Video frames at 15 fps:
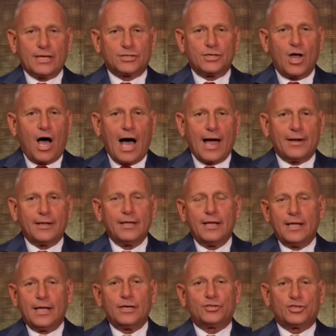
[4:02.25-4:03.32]
has not,
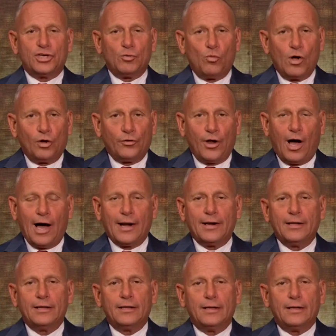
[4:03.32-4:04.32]
and she will not.